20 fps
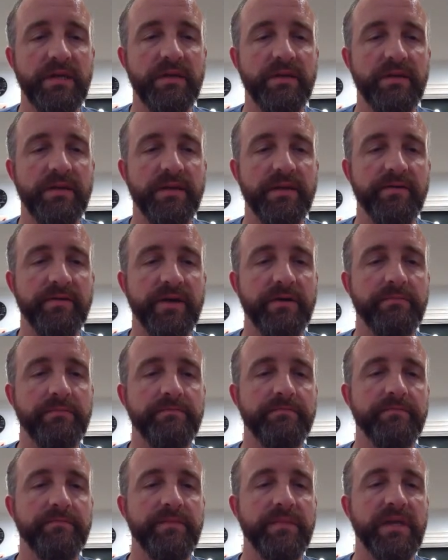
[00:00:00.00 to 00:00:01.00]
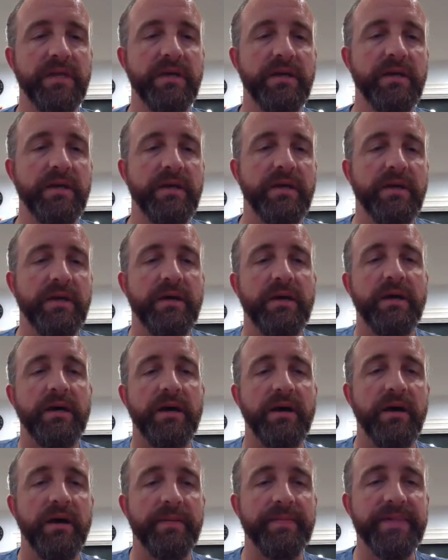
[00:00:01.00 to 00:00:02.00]
There we go.
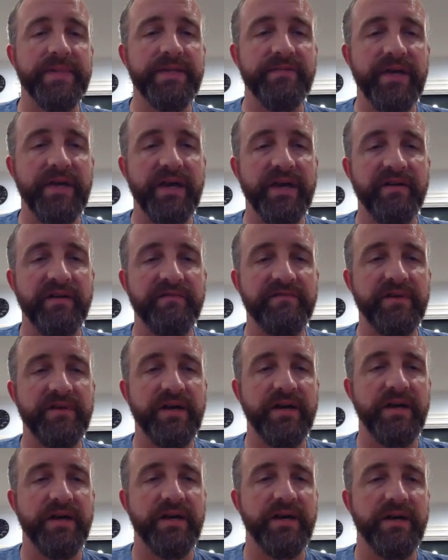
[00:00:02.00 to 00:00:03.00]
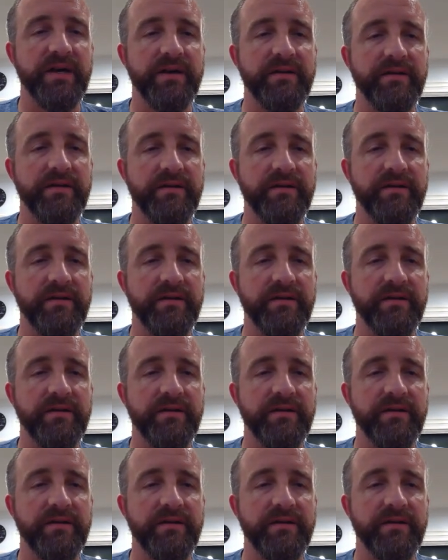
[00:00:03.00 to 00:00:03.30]
And then we have dot